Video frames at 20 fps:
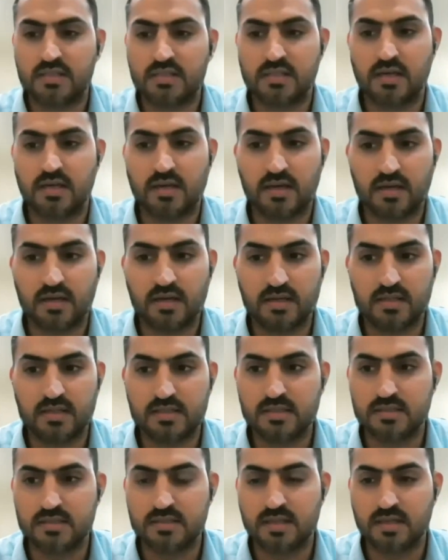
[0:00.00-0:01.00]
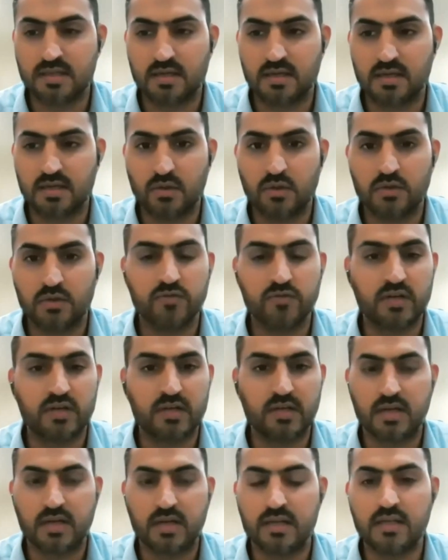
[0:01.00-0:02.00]
that uh, is uh, not
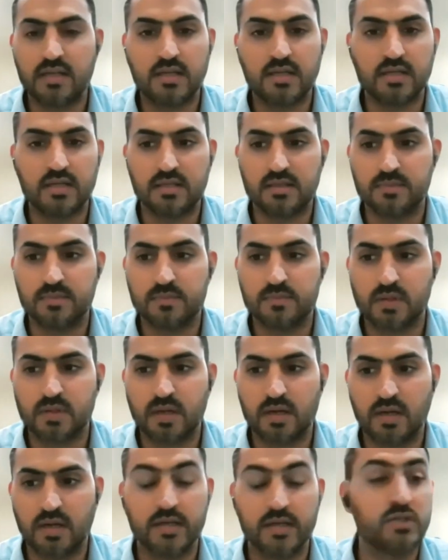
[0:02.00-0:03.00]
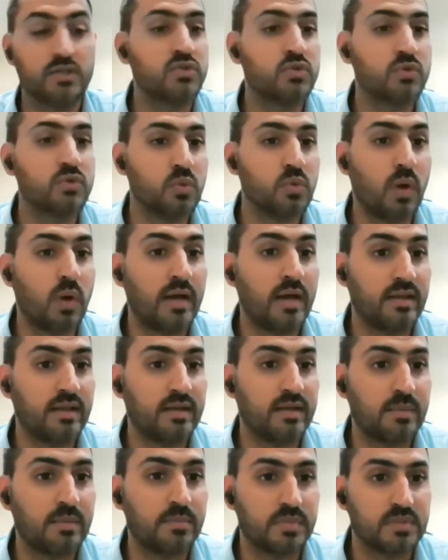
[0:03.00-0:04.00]
very readily uh, understood why
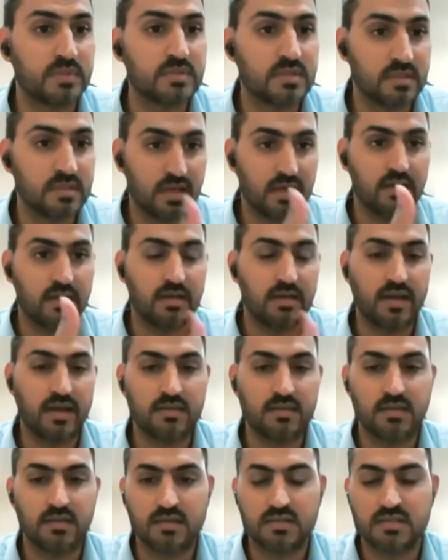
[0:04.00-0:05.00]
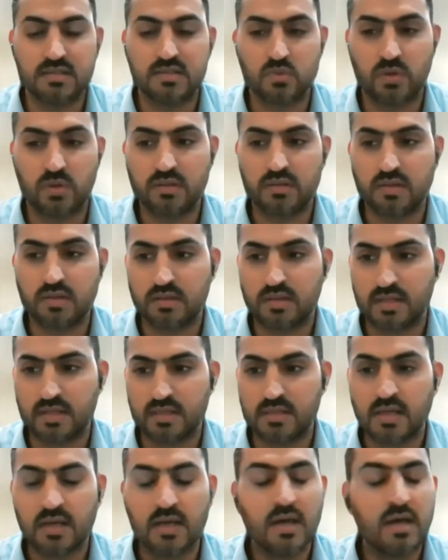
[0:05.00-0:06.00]
that happens. And I think of this course. is one thing
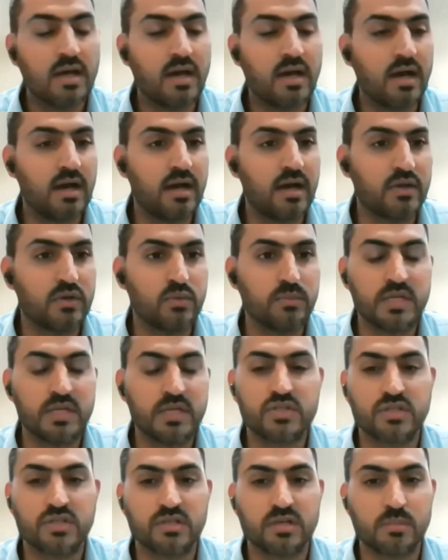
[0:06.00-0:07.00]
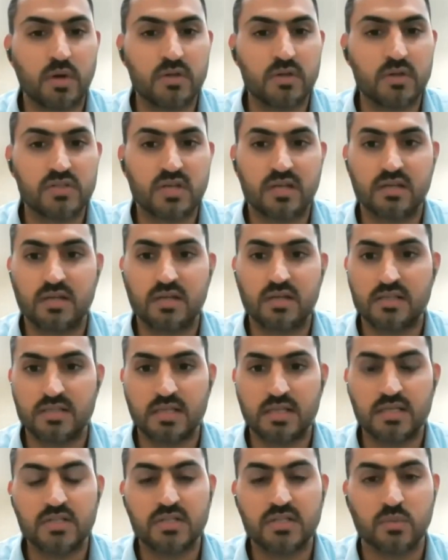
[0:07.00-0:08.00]
that Uh, you mentioned about
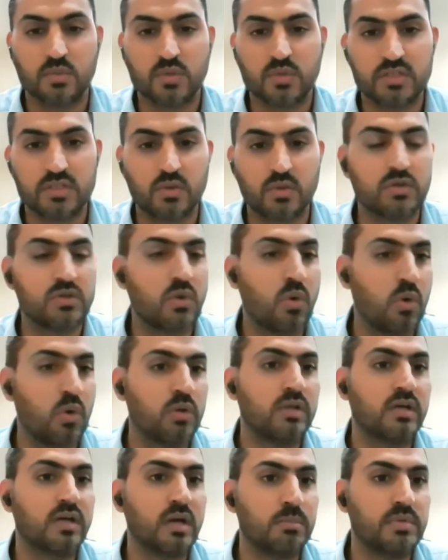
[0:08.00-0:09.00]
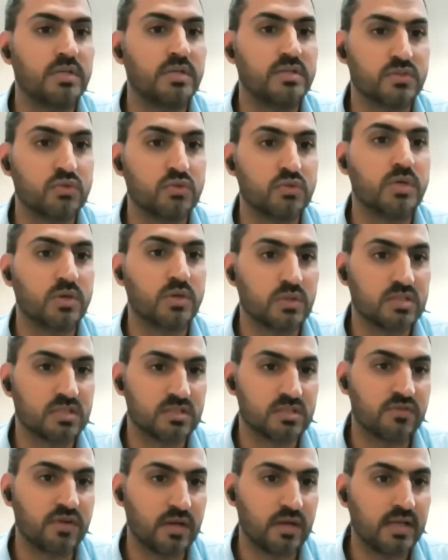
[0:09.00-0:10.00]
standardization, which not all the companies do
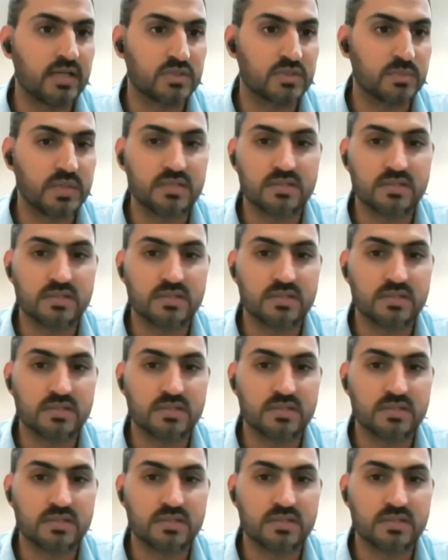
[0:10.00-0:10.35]
because it's fairly That's